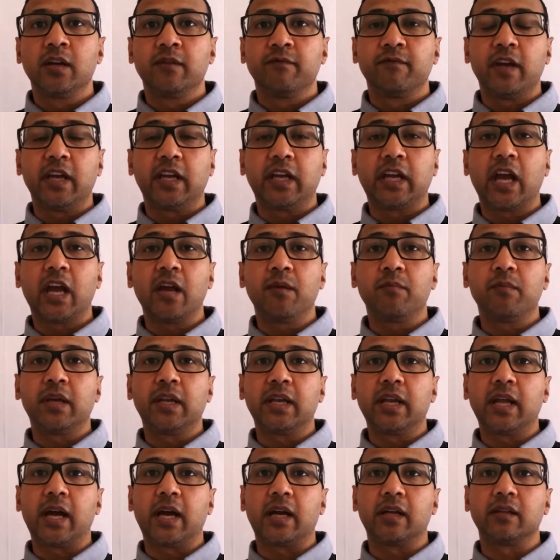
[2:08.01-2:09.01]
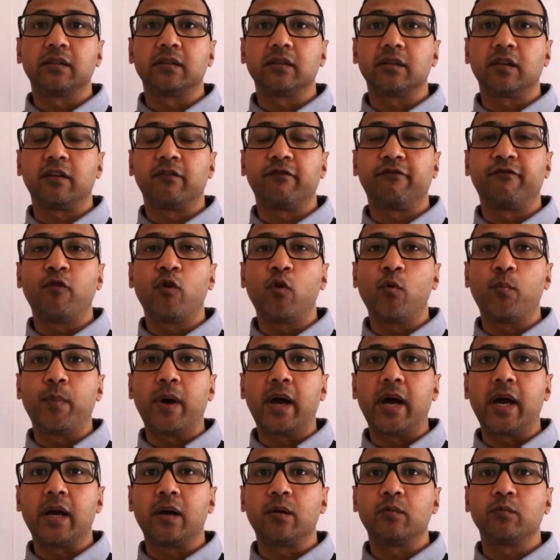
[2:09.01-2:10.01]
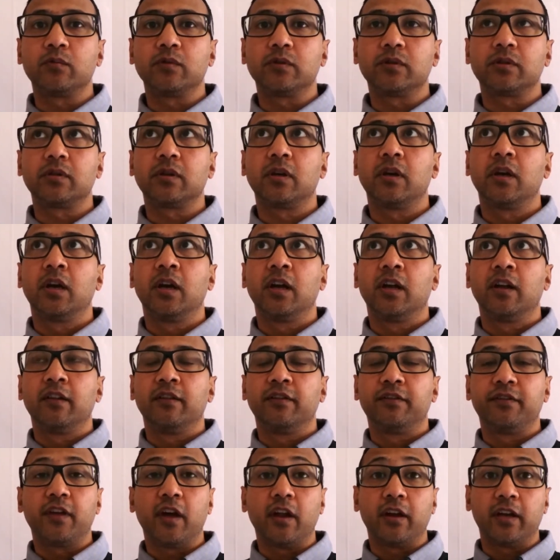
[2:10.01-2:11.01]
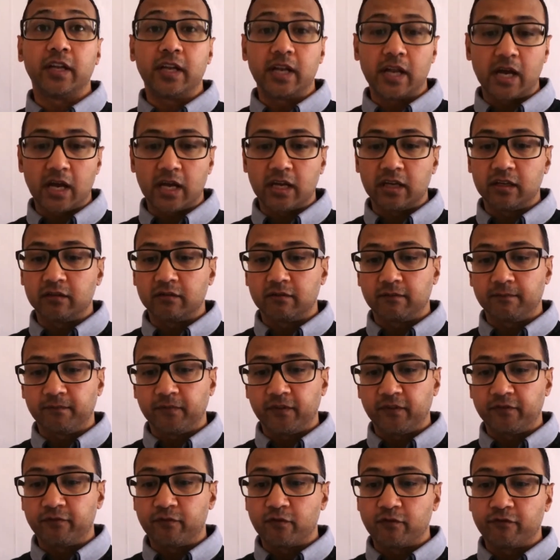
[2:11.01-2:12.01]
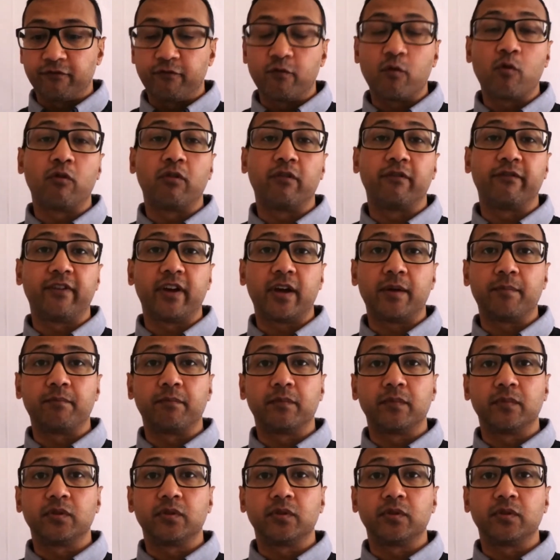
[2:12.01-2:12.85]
They came in at £4.39 for 4 of them,